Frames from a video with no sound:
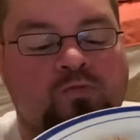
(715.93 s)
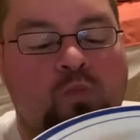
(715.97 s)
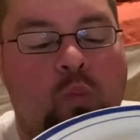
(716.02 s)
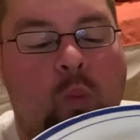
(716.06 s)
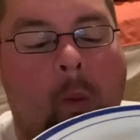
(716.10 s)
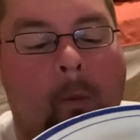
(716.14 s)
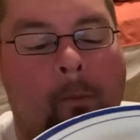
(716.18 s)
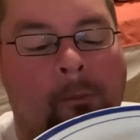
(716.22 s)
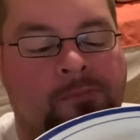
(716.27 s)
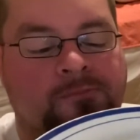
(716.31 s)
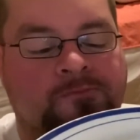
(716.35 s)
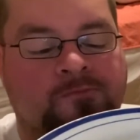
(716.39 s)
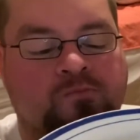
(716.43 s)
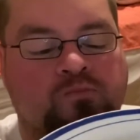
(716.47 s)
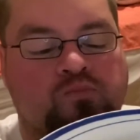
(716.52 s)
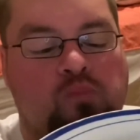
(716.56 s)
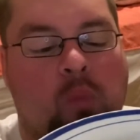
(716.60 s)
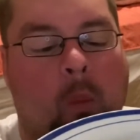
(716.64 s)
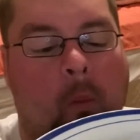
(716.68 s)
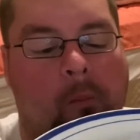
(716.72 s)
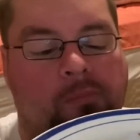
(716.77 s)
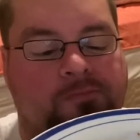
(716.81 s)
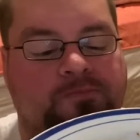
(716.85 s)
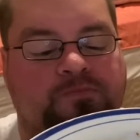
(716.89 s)
Mm.
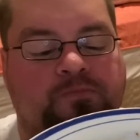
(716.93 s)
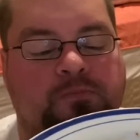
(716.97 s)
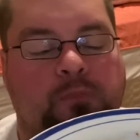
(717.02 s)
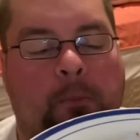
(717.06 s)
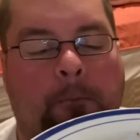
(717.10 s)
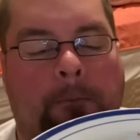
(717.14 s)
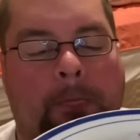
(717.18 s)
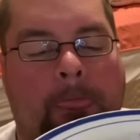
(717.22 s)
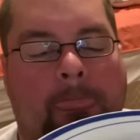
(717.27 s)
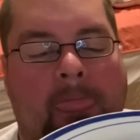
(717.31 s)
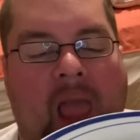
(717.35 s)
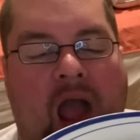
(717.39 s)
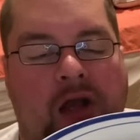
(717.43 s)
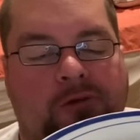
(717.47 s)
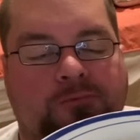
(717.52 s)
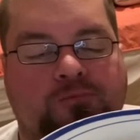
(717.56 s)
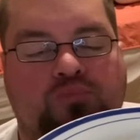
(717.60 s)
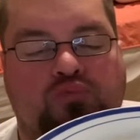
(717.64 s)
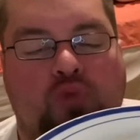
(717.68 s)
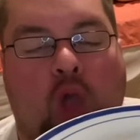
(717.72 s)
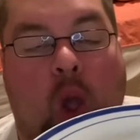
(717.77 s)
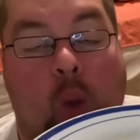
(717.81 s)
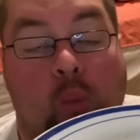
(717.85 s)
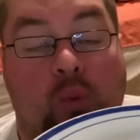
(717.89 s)

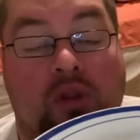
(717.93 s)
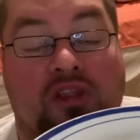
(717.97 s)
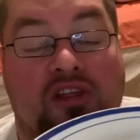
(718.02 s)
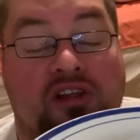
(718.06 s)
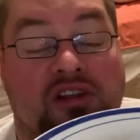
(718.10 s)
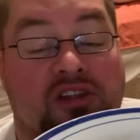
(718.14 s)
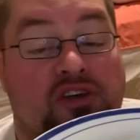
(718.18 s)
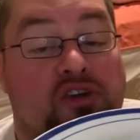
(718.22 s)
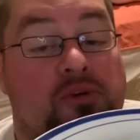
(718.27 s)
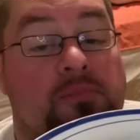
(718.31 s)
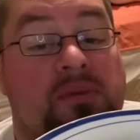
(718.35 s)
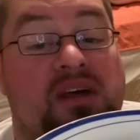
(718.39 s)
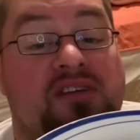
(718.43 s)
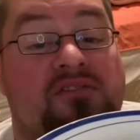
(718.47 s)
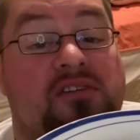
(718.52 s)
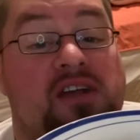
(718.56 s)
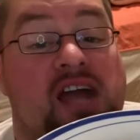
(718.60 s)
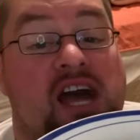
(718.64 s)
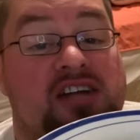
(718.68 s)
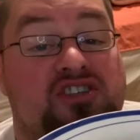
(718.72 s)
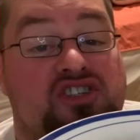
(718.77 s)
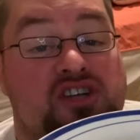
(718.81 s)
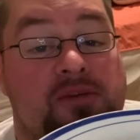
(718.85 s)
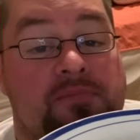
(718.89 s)
With a little bit of
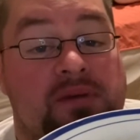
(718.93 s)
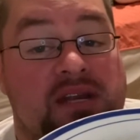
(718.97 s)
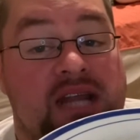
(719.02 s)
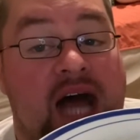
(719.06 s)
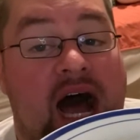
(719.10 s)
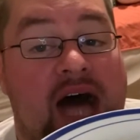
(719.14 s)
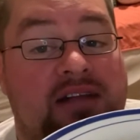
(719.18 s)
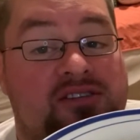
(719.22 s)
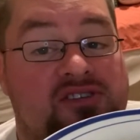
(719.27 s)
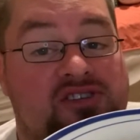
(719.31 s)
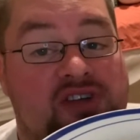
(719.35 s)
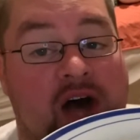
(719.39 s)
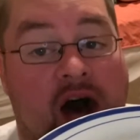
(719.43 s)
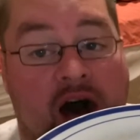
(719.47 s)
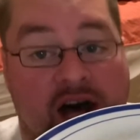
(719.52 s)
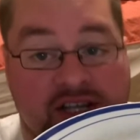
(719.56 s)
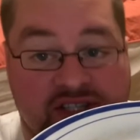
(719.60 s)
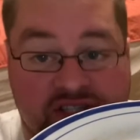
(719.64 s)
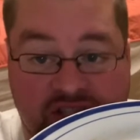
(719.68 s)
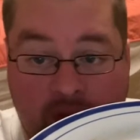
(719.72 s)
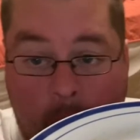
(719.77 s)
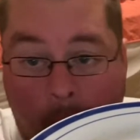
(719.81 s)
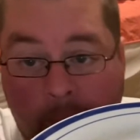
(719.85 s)
ketchup and hot sauce.